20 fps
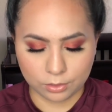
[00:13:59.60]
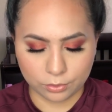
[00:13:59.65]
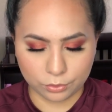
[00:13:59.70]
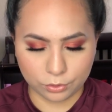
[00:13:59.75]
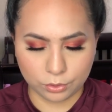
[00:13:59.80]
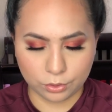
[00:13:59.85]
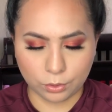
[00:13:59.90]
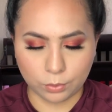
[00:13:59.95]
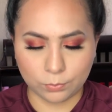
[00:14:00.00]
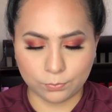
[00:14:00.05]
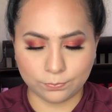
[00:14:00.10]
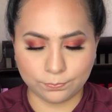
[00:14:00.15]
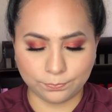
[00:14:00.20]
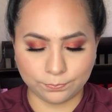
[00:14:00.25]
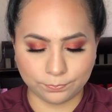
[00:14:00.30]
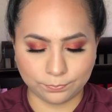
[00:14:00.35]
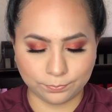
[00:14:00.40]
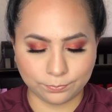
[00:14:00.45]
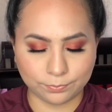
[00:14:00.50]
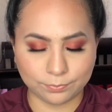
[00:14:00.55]
So
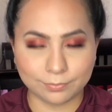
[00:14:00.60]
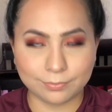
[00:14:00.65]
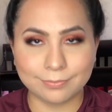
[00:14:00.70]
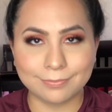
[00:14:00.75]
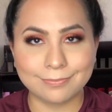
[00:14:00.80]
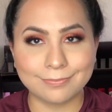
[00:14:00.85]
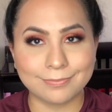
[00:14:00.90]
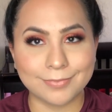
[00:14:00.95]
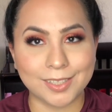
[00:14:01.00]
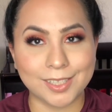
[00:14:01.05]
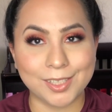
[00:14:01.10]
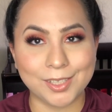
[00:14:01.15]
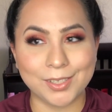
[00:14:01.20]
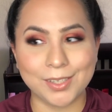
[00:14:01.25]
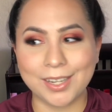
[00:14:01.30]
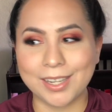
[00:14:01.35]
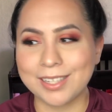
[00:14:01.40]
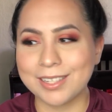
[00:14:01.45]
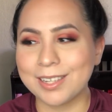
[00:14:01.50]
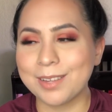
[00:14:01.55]
yes,
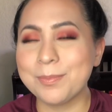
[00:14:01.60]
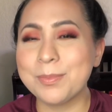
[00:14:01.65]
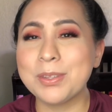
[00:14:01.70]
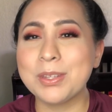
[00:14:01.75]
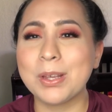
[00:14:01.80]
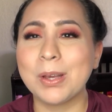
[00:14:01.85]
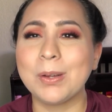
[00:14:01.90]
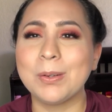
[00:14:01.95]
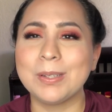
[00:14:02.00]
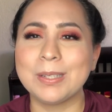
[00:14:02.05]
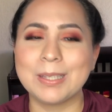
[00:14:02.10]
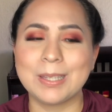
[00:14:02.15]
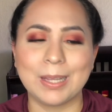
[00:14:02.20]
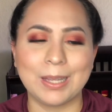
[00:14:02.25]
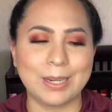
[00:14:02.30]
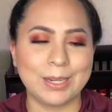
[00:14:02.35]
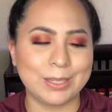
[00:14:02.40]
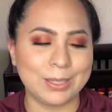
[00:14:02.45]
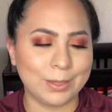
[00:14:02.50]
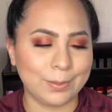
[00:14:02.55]
you guys, I'm so excited